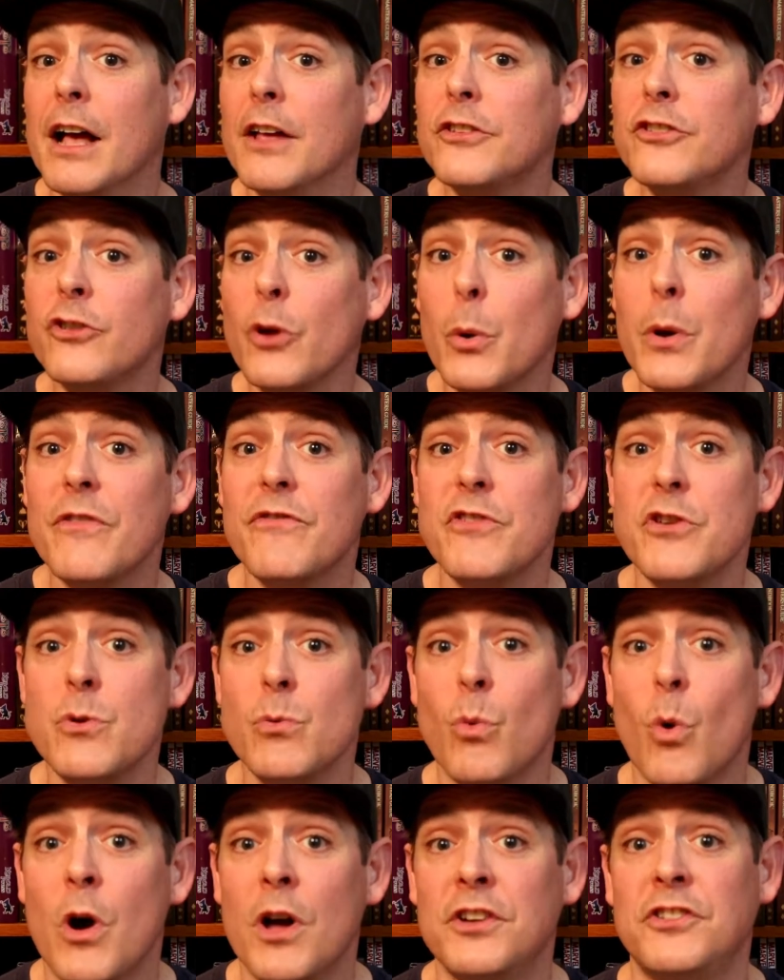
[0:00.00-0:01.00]
So if
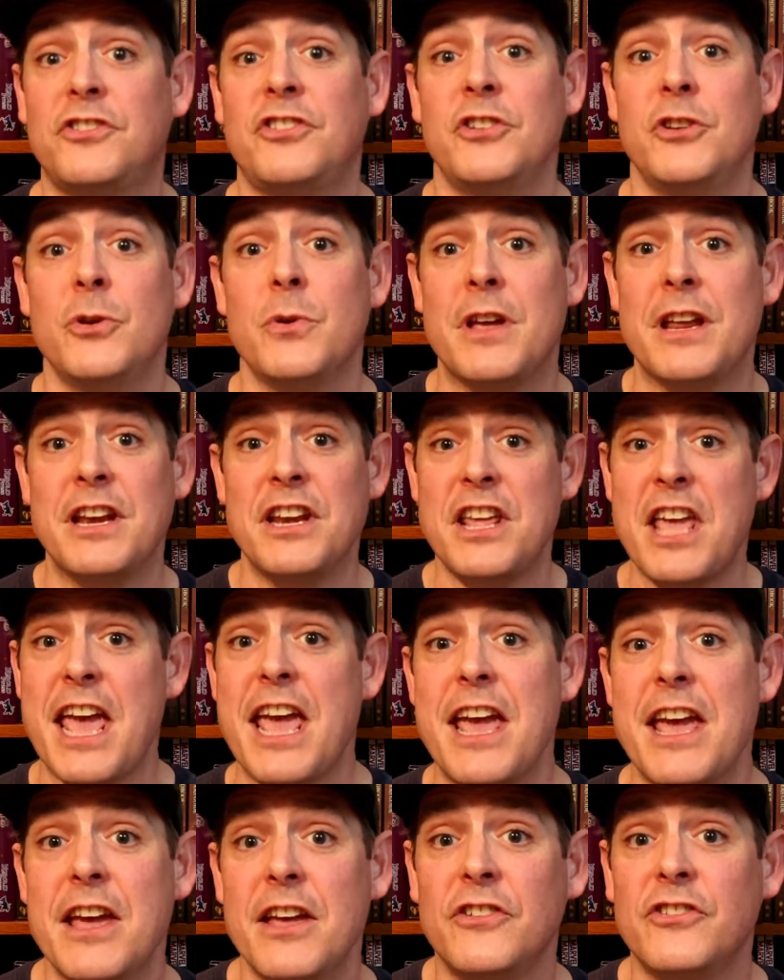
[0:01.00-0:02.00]
you want to
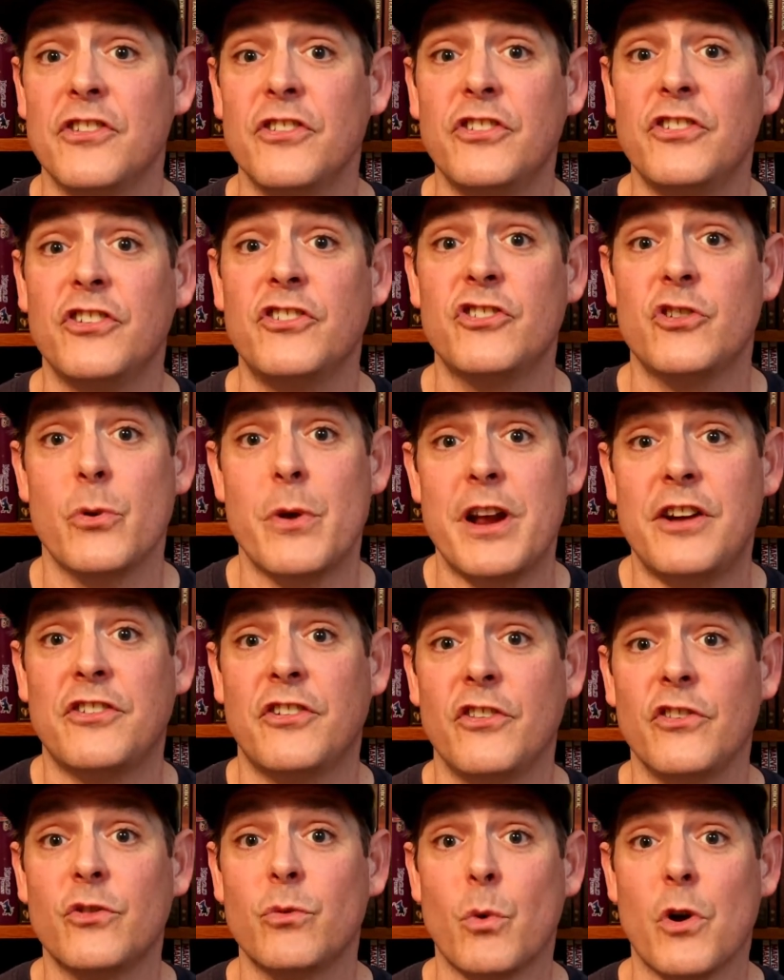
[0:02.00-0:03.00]
engage in
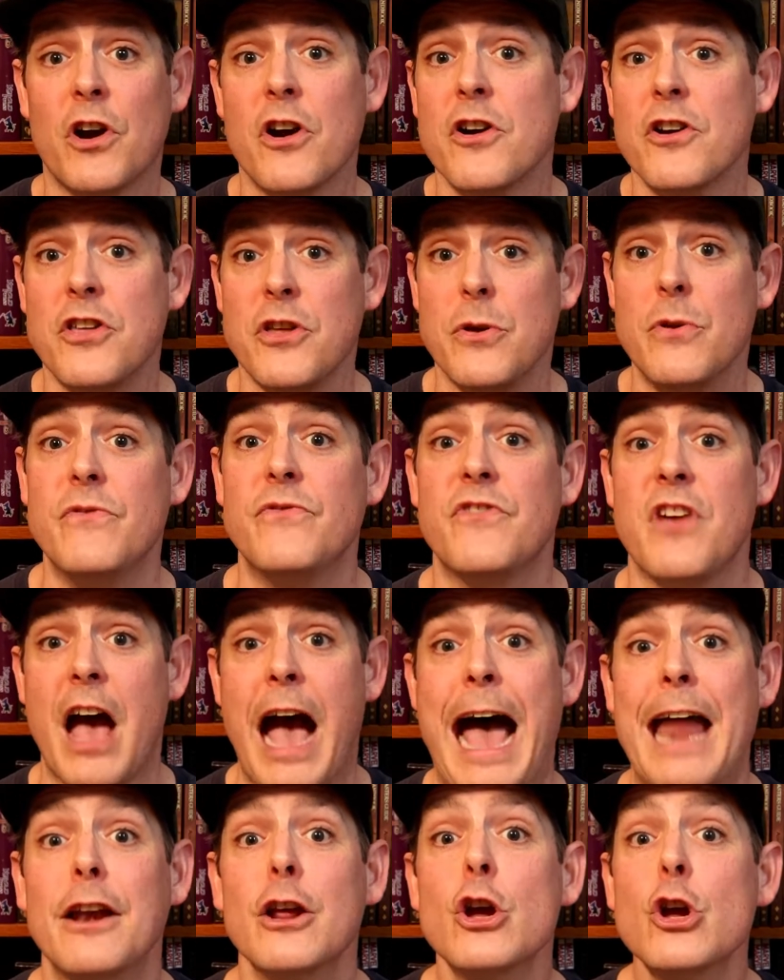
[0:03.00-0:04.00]
situations where you've got